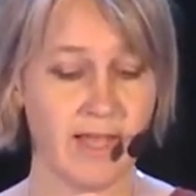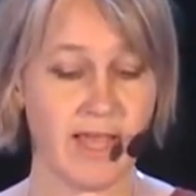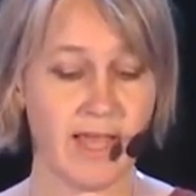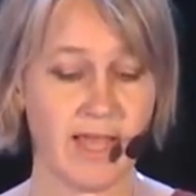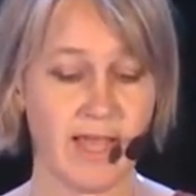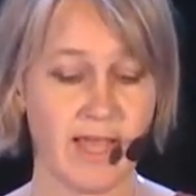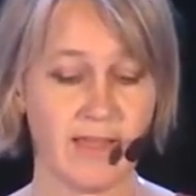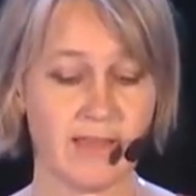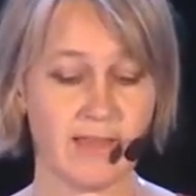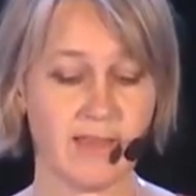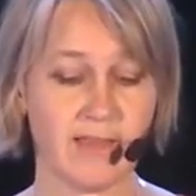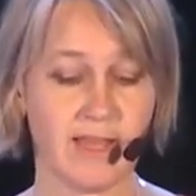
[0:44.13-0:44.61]

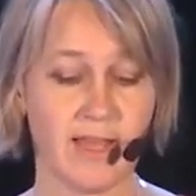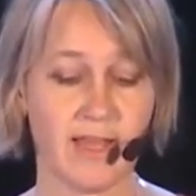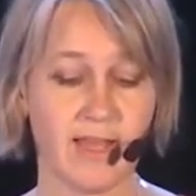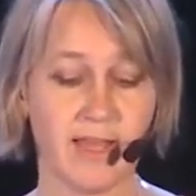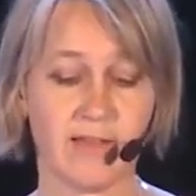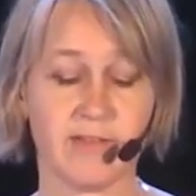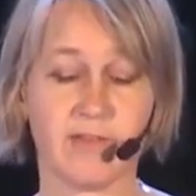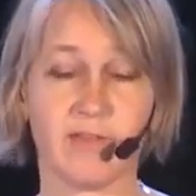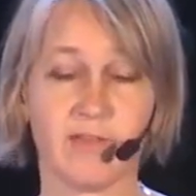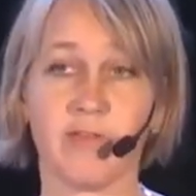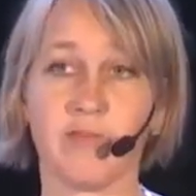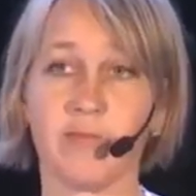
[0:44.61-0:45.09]
and the
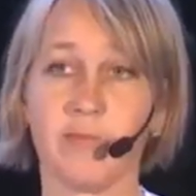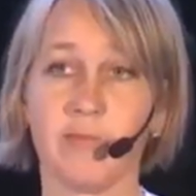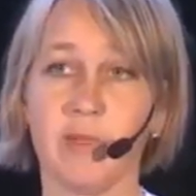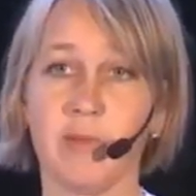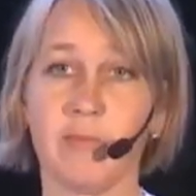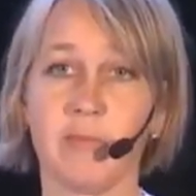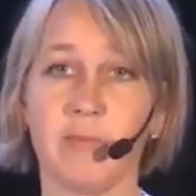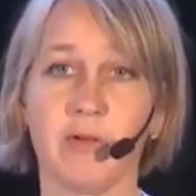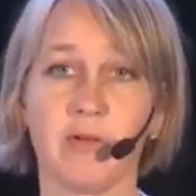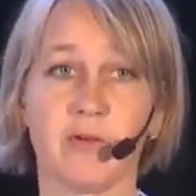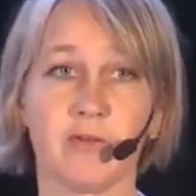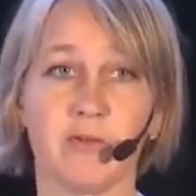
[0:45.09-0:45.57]
health of
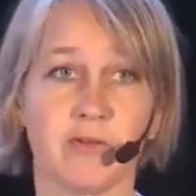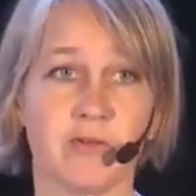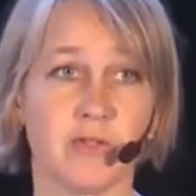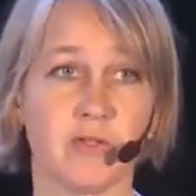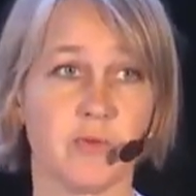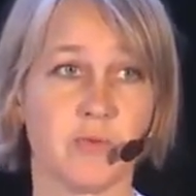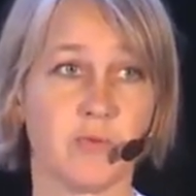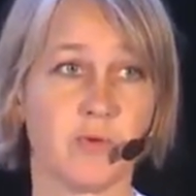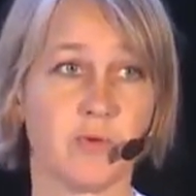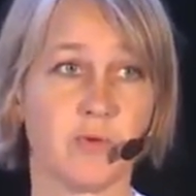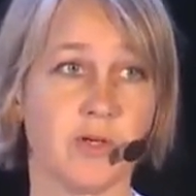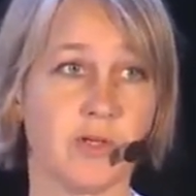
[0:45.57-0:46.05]
people
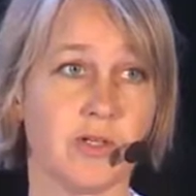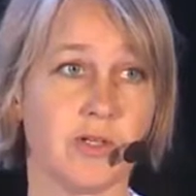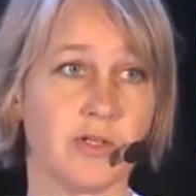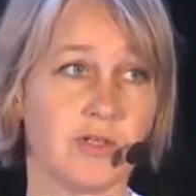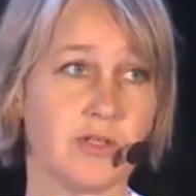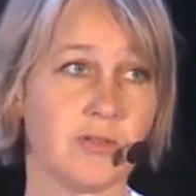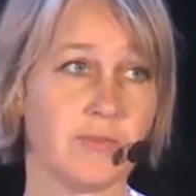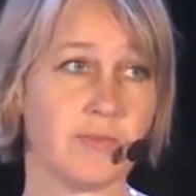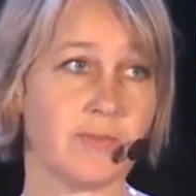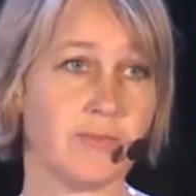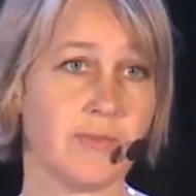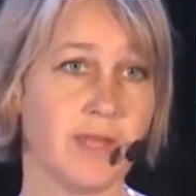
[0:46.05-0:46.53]
across the
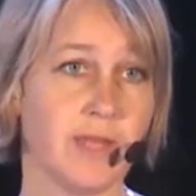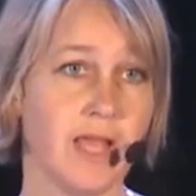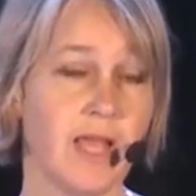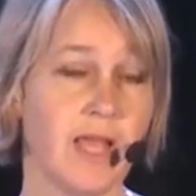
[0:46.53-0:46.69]
world.